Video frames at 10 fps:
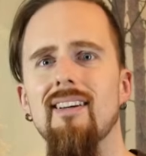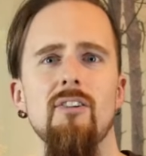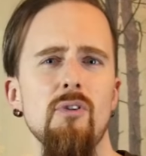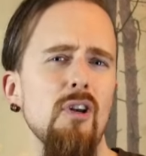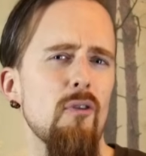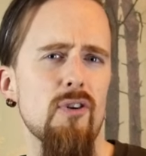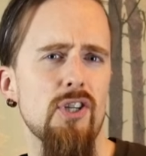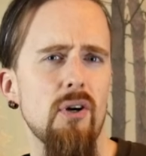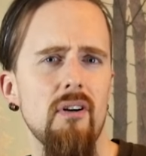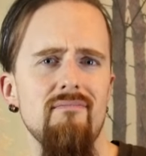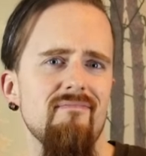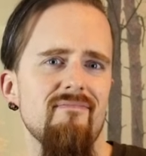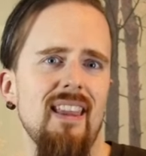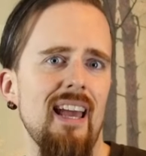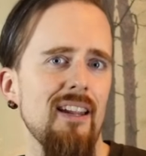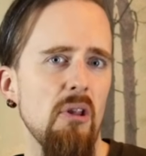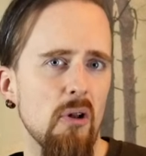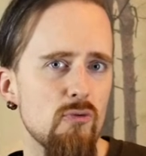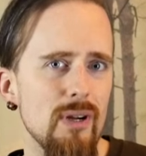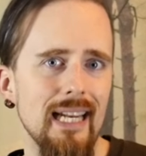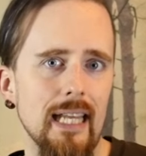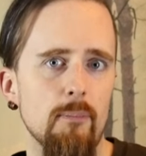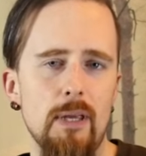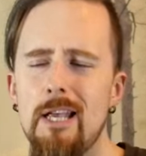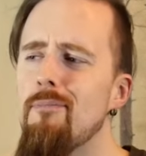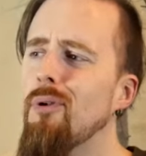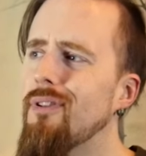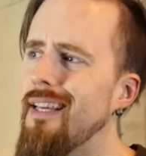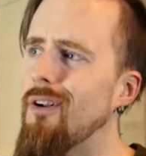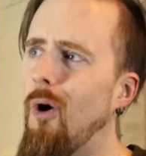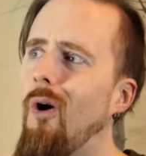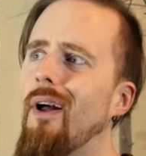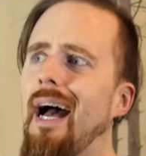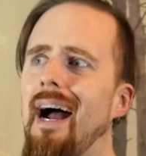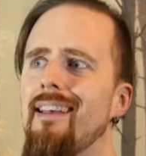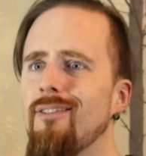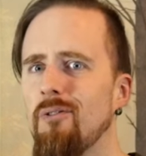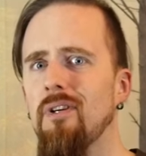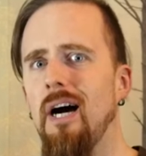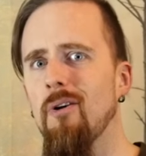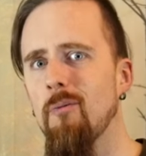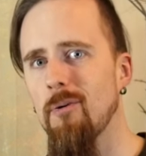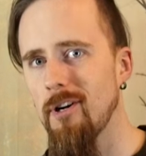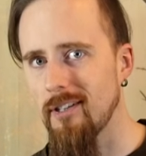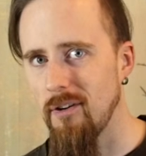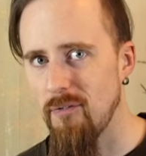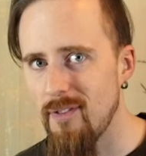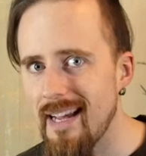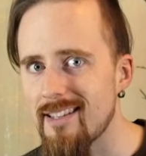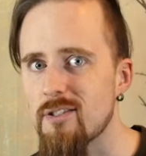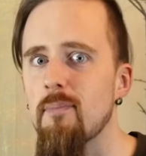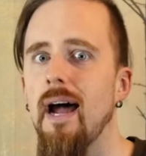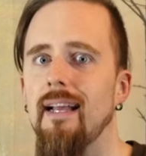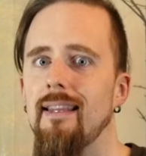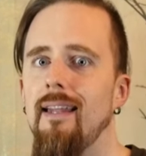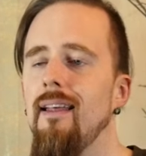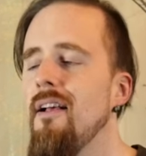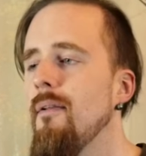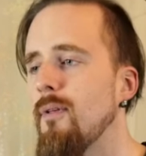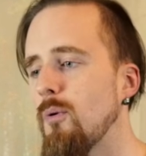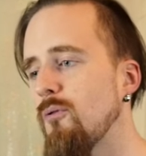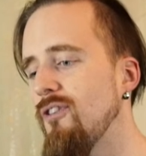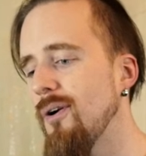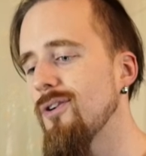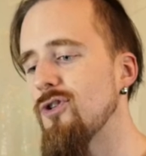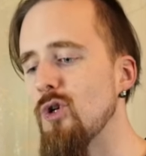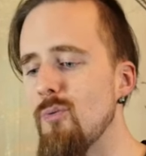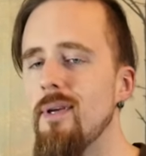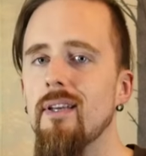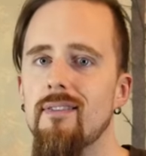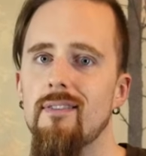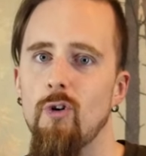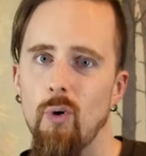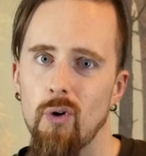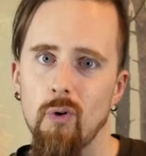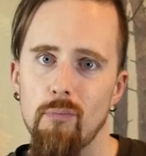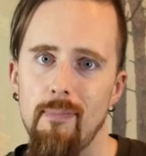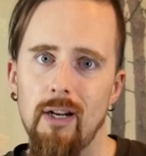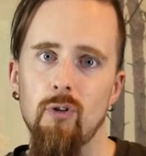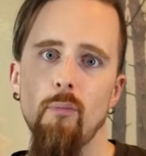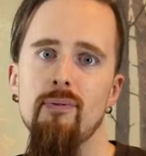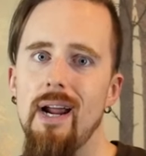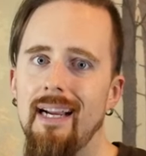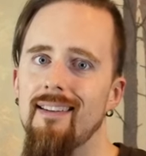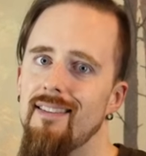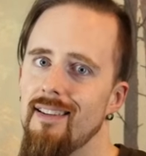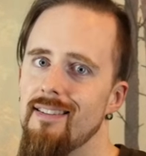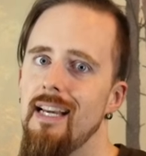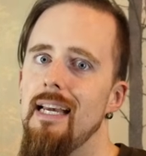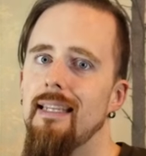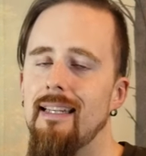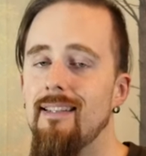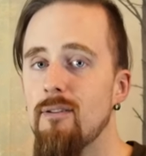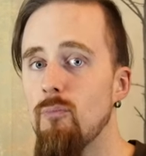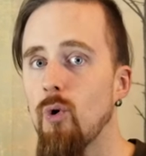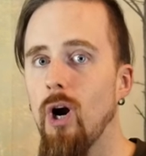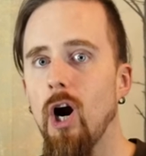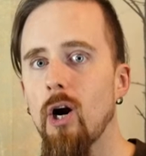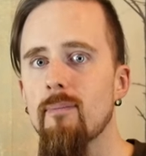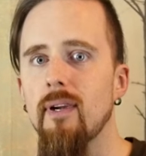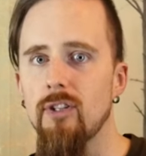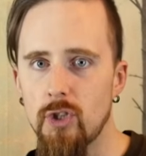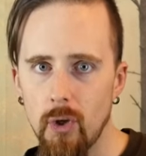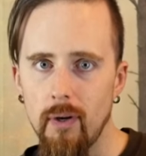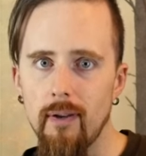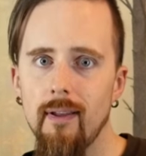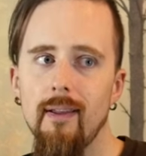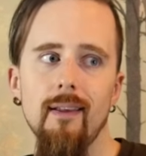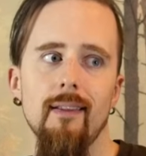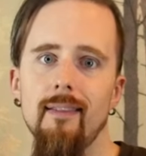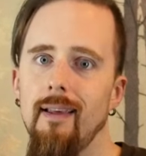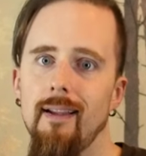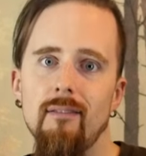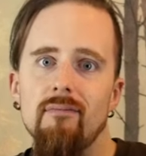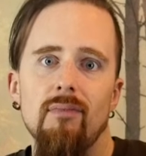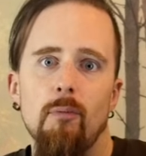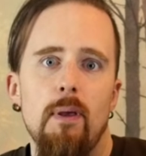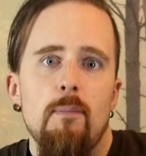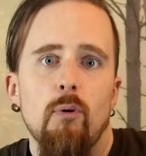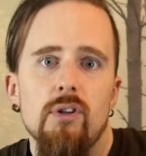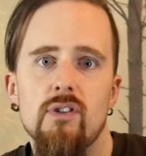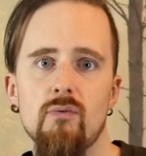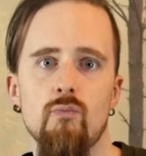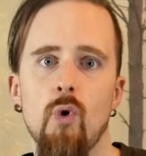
do you know for sure? Not really. People did all kinds of counterproductive things back then. There were very dubious, quote-unquote, medical practices that did more harm than good that, you know, people just